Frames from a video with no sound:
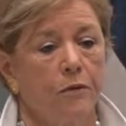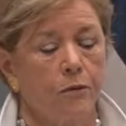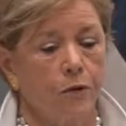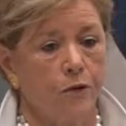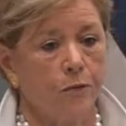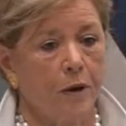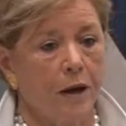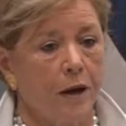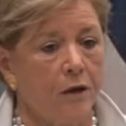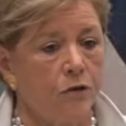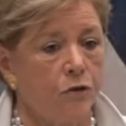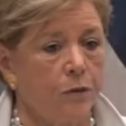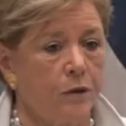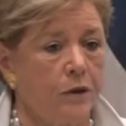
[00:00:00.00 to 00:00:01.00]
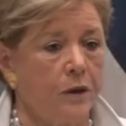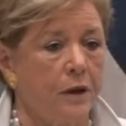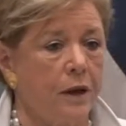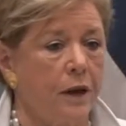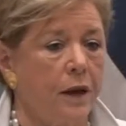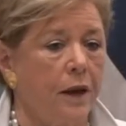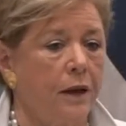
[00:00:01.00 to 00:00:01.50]
with my husband
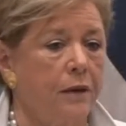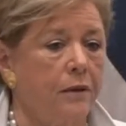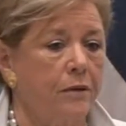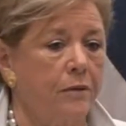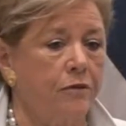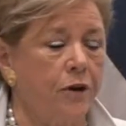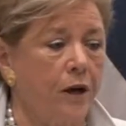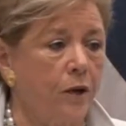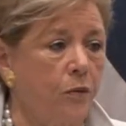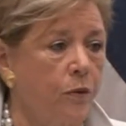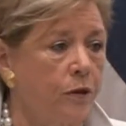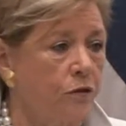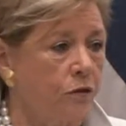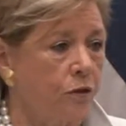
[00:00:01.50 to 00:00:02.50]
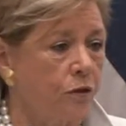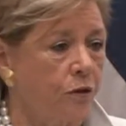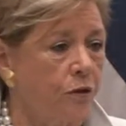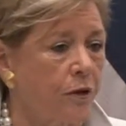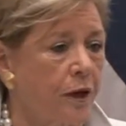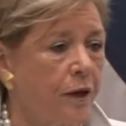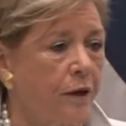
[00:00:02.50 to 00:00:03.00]
and Frank
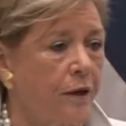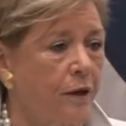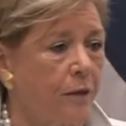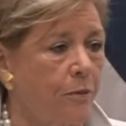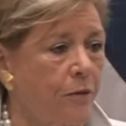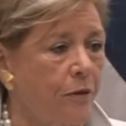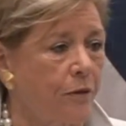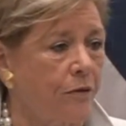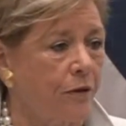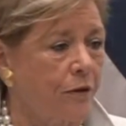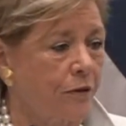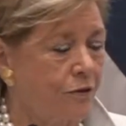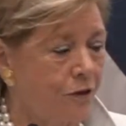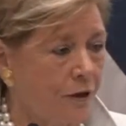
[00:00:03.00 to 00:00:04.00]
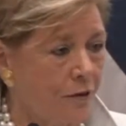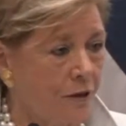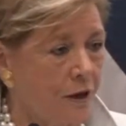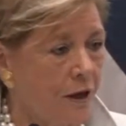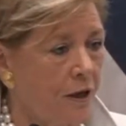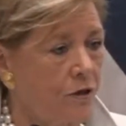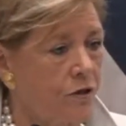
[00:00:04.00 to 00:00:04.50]
Wisner and Stephen
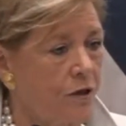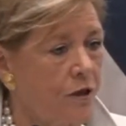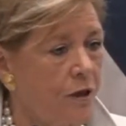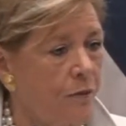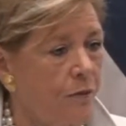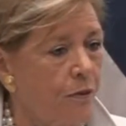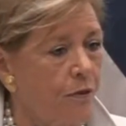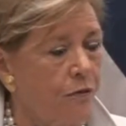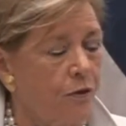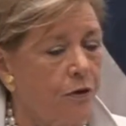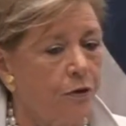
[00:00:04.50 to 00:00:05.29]
Heinz, a number of